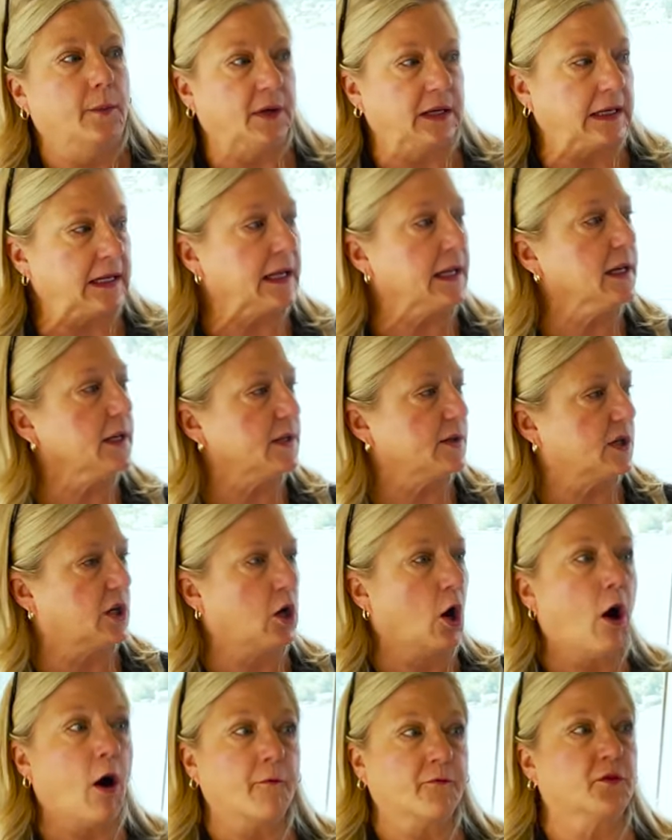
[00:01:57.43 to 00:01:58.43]
I mean, it is
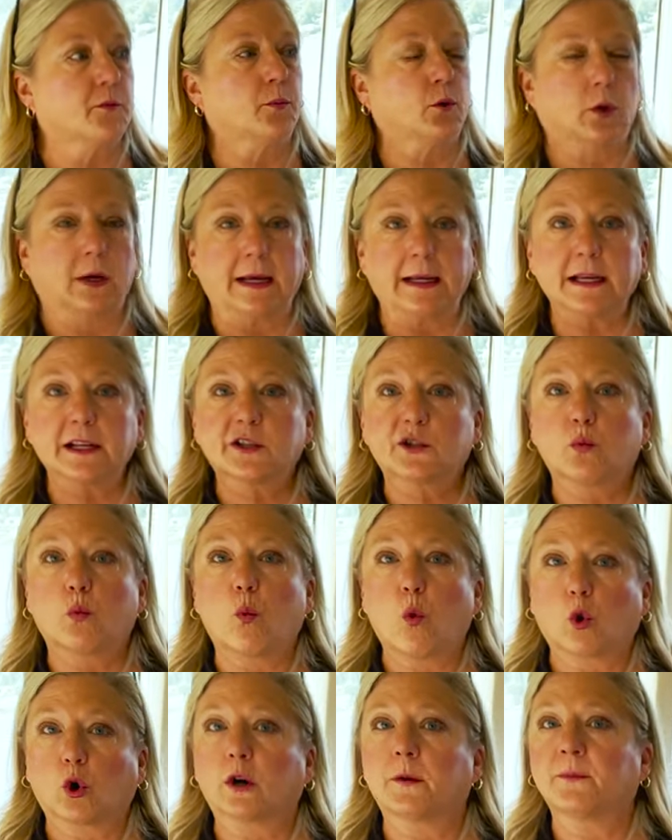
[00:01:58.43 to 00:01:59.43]
comfortable, and it's
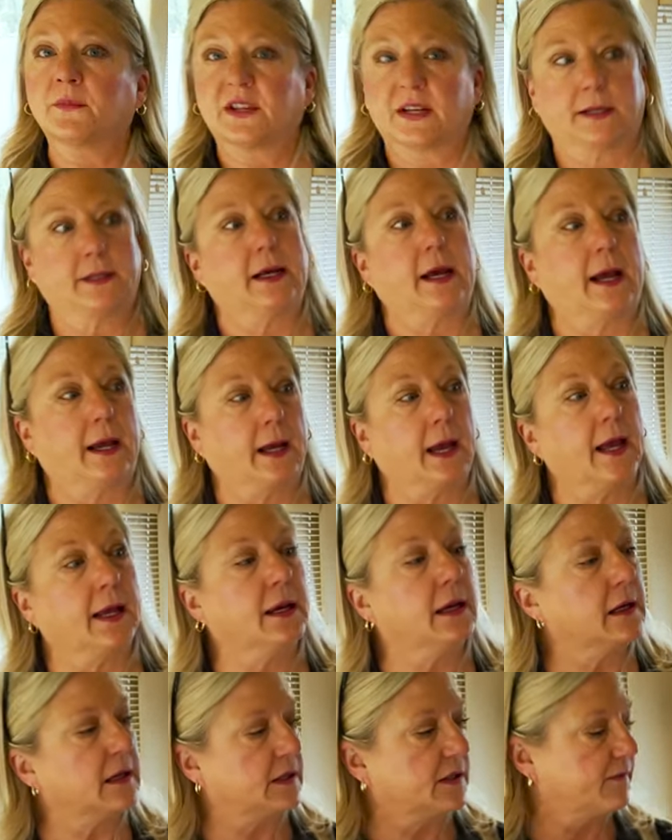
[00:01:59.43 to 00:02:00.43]
warm today, and
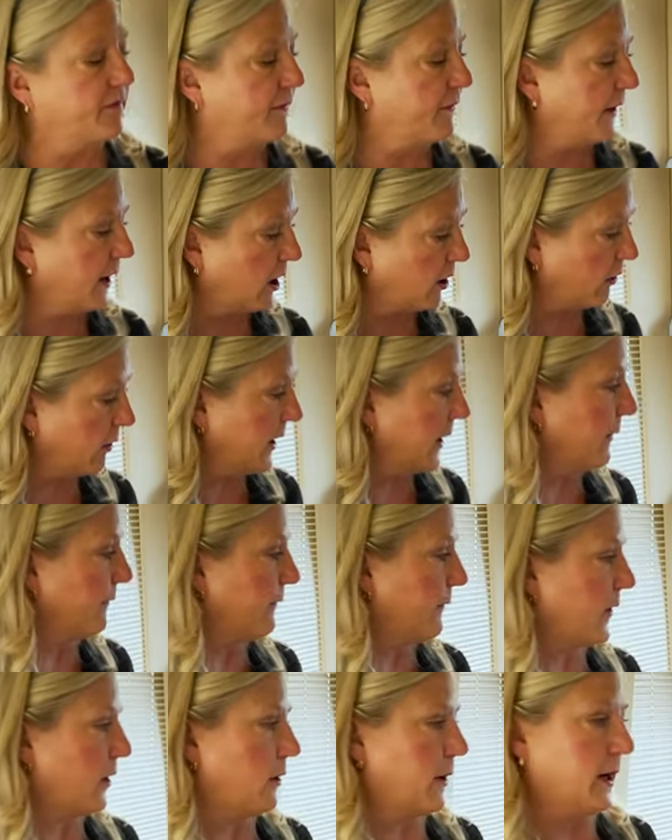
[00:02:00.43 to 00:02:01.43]
it is very,
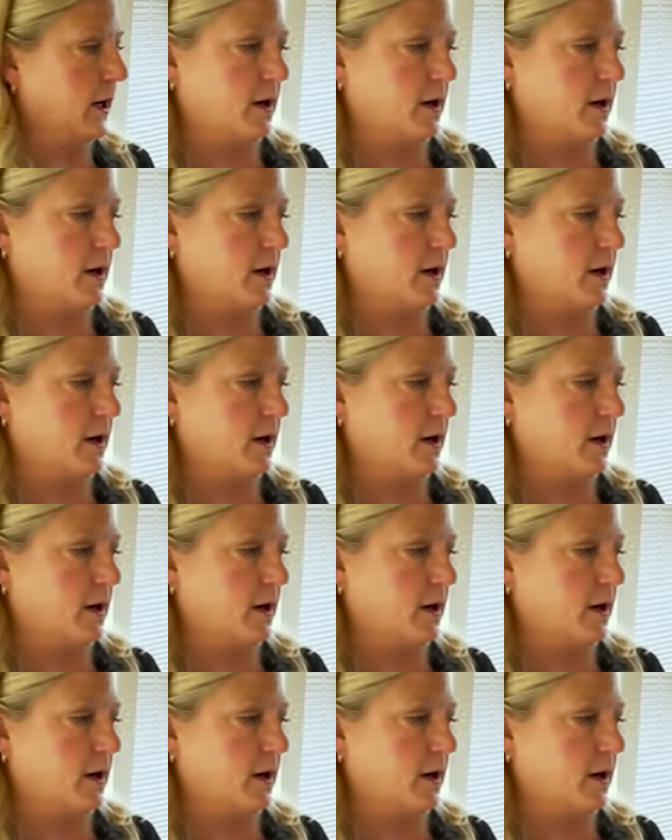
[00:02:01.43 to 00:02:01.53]
very